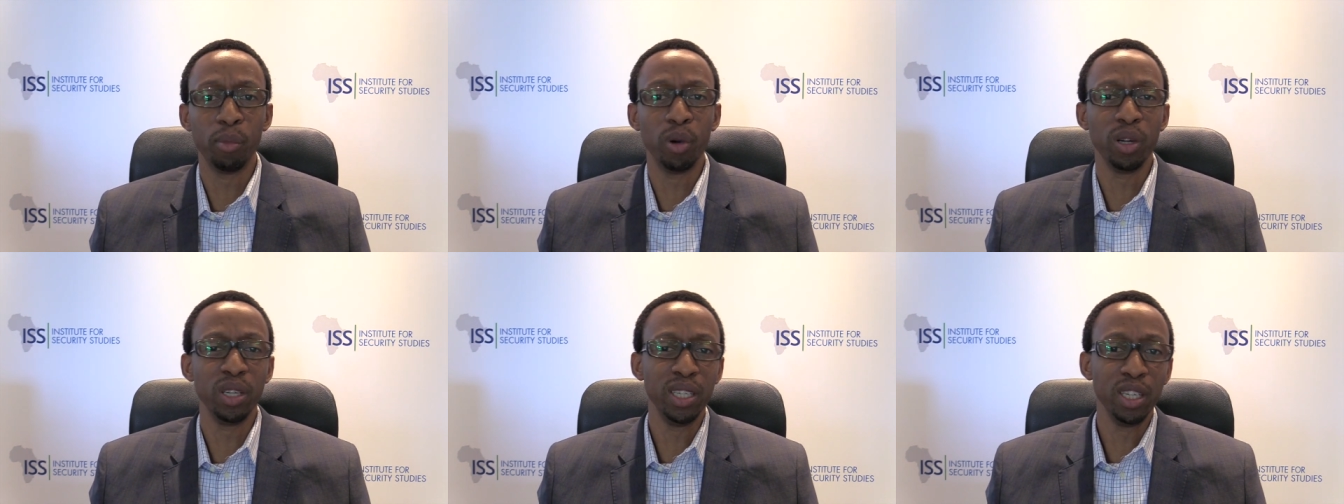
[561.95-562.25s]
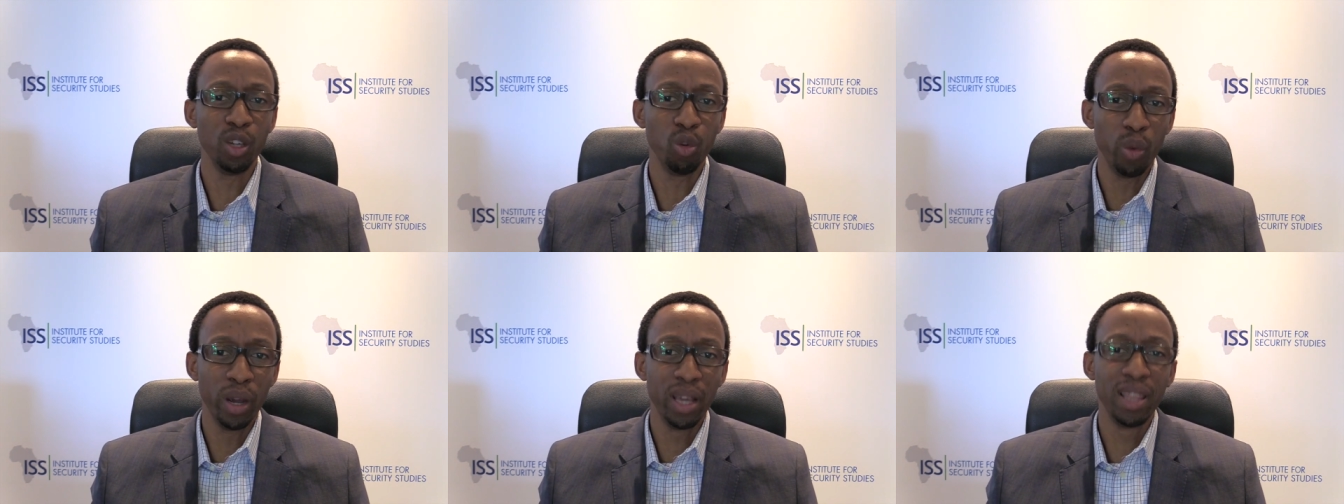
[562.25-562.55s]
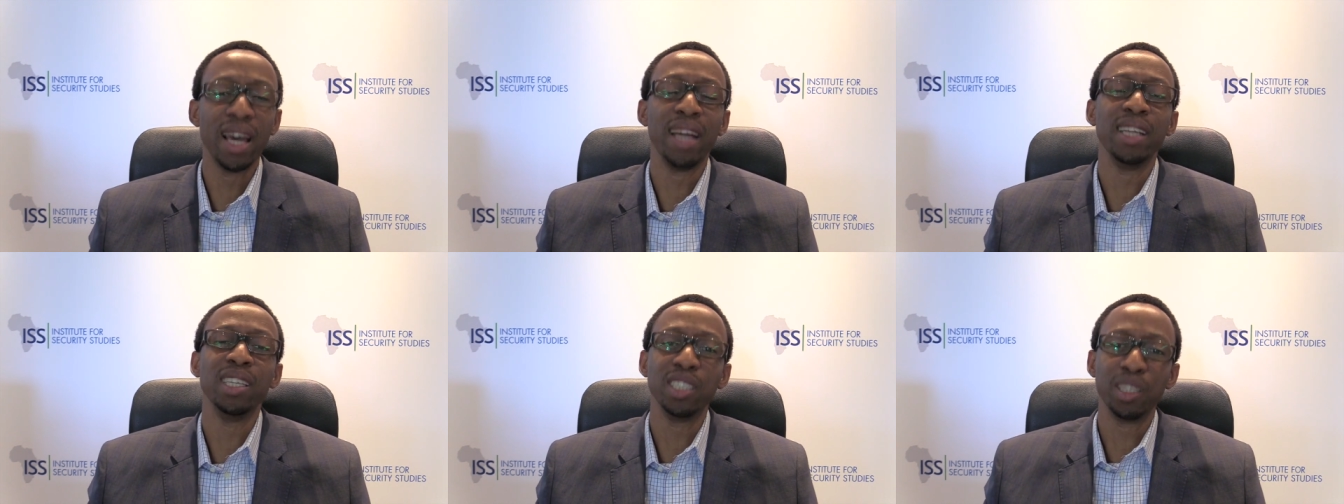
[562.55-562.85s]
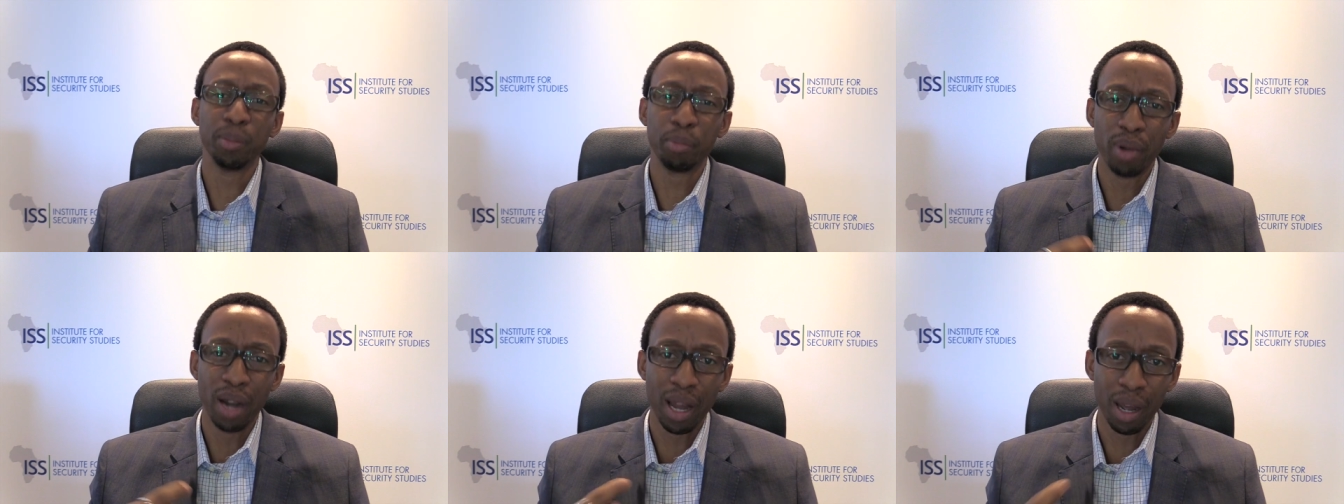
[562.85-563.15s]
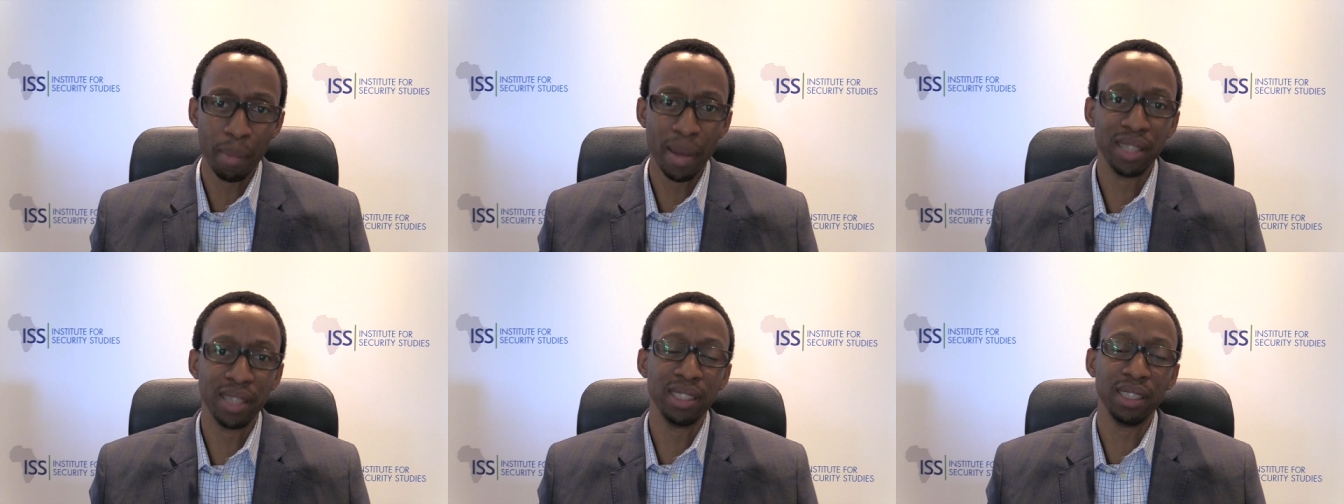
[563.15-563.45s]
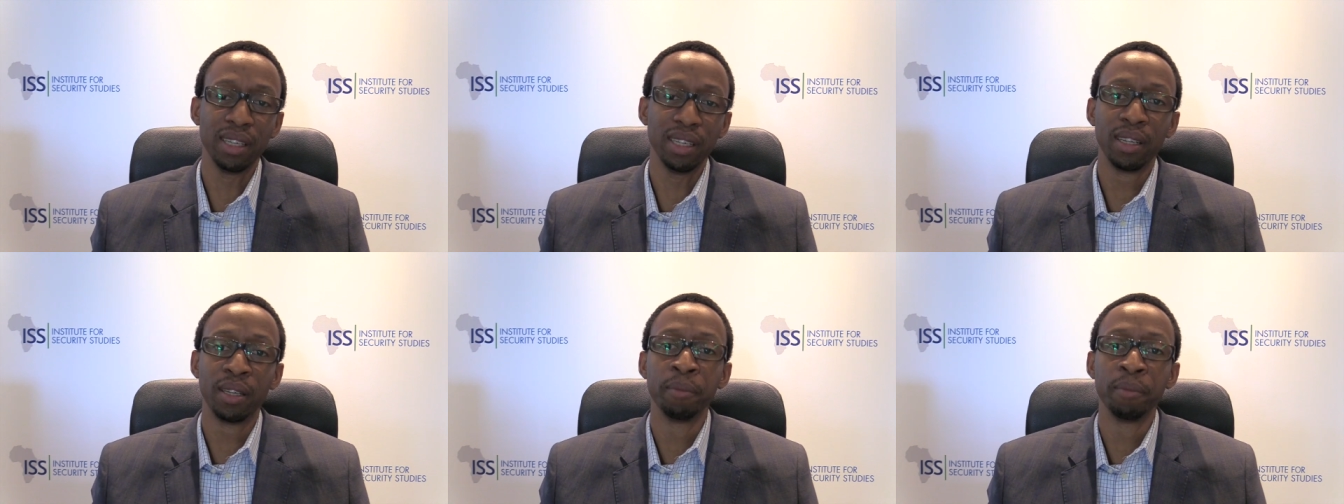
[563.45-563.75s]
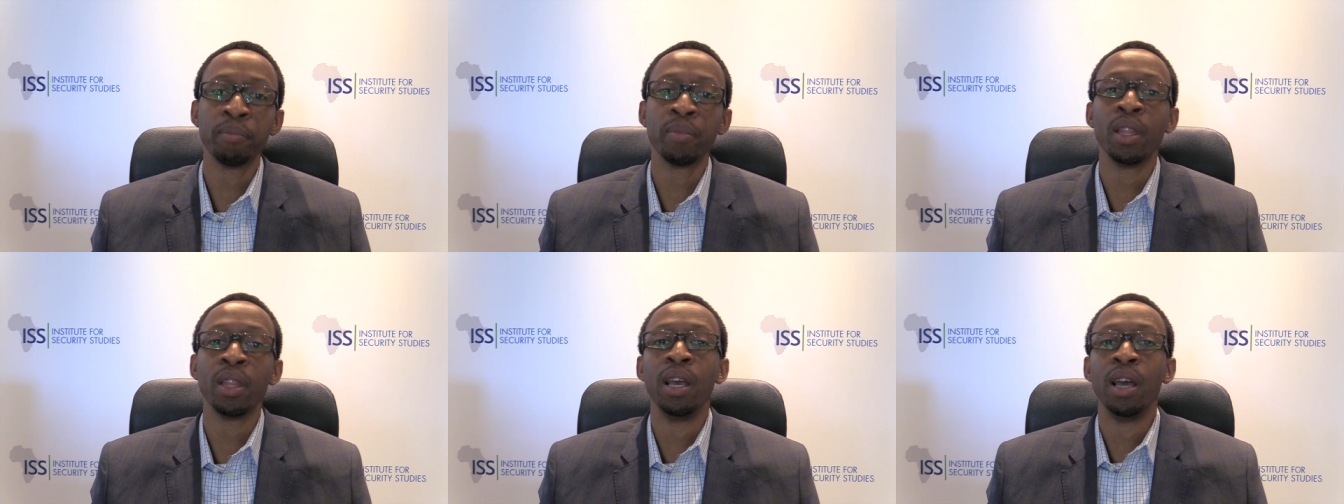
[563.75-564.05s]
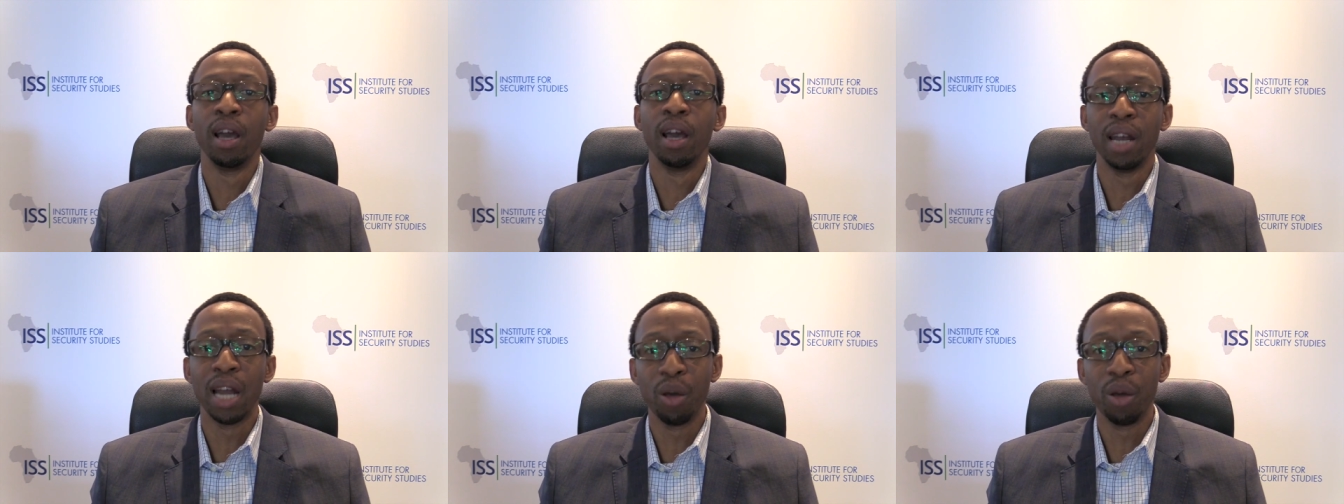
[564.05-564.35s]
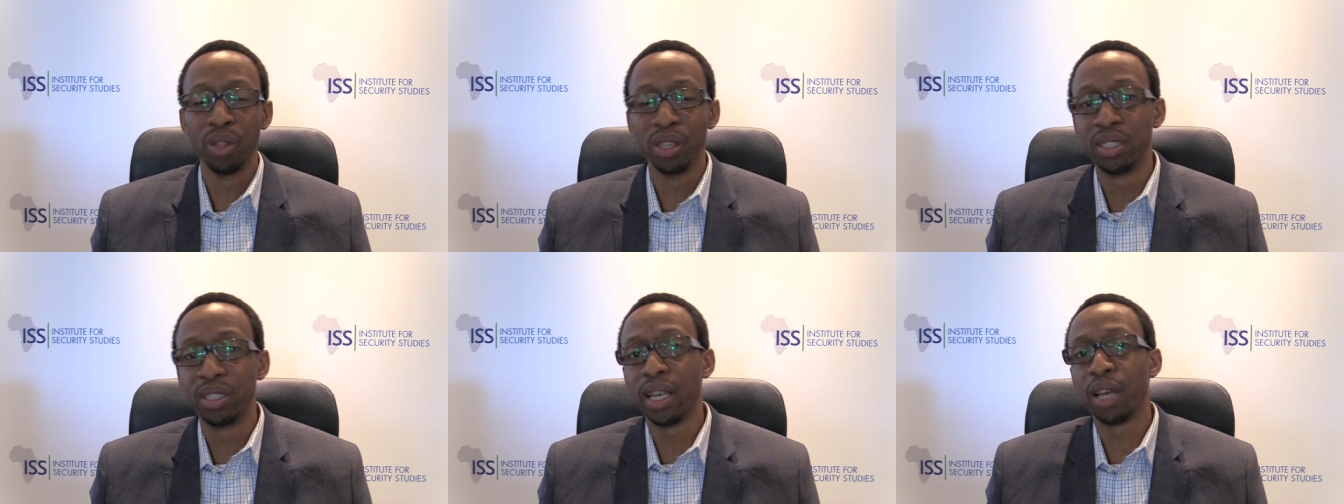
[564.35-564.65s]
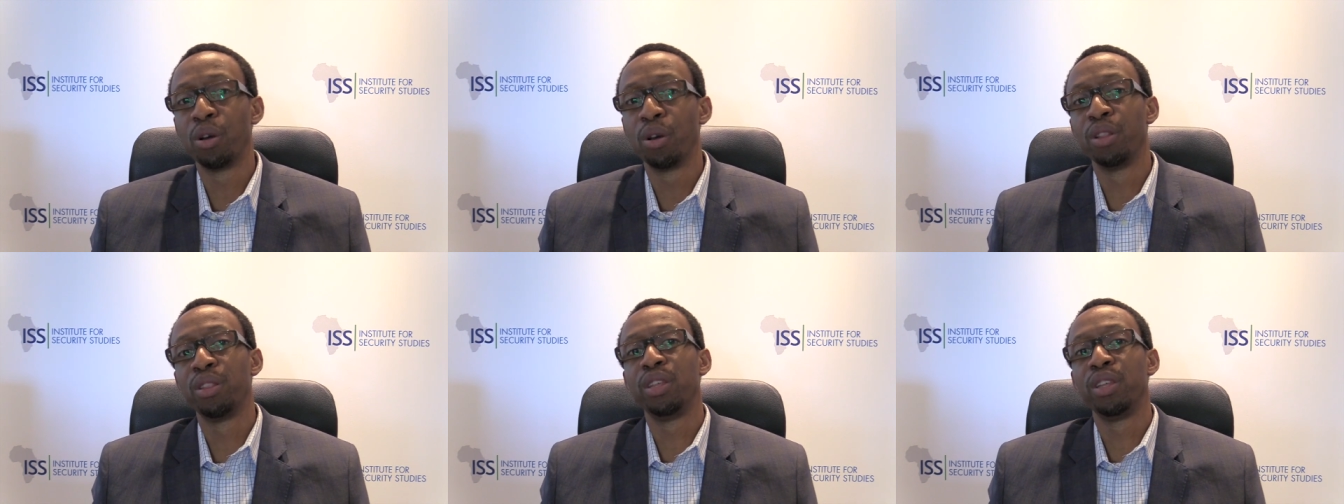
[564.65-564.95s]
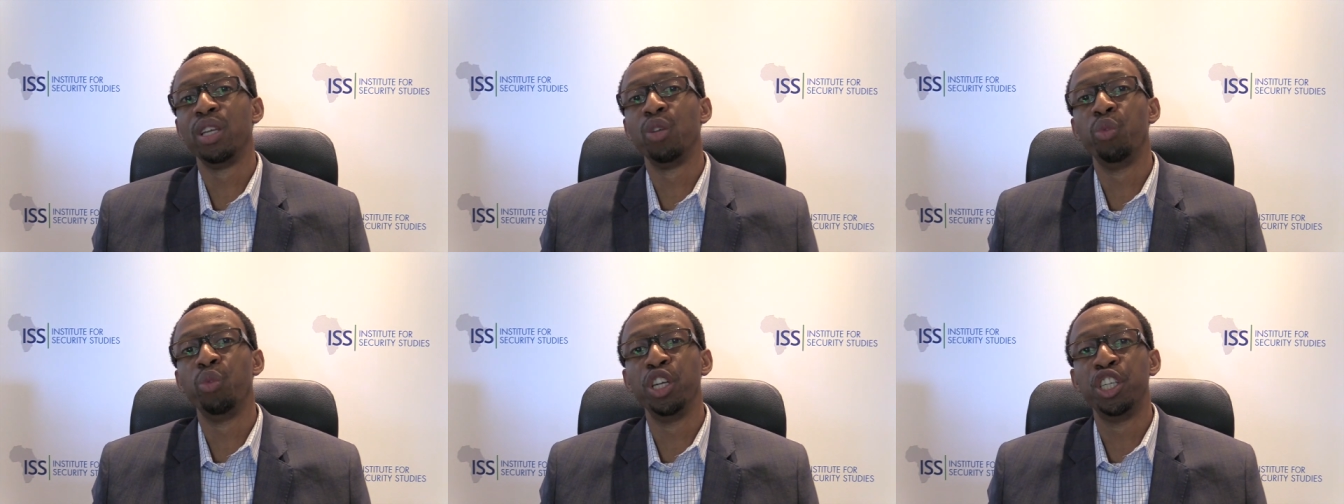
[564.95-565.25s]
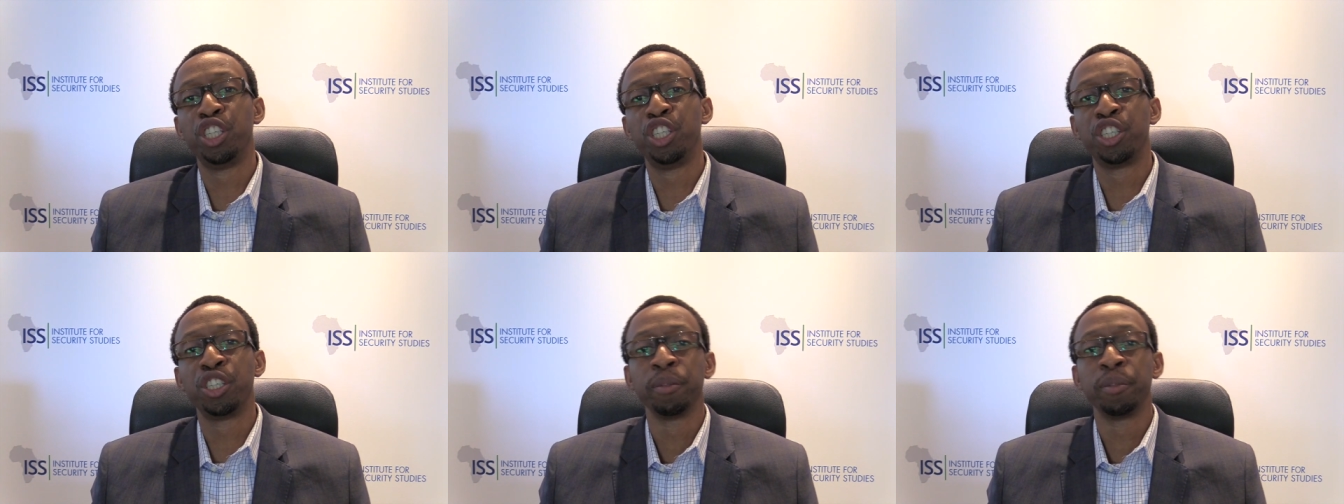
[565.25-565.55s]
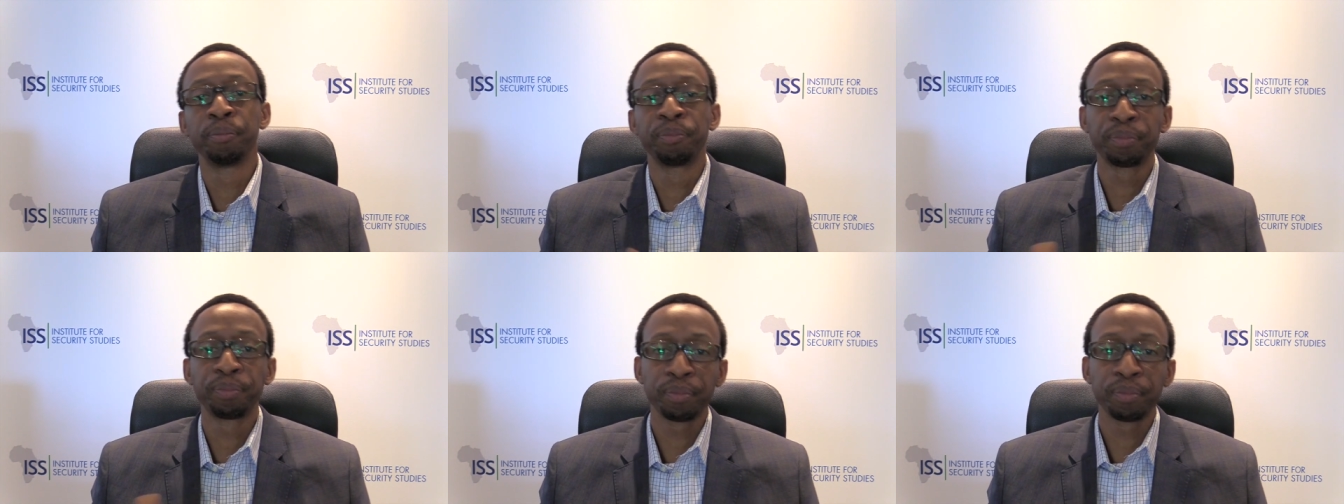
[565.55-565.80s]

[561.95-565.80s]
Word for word: but in a way that is pragmatic. Now, the second thing which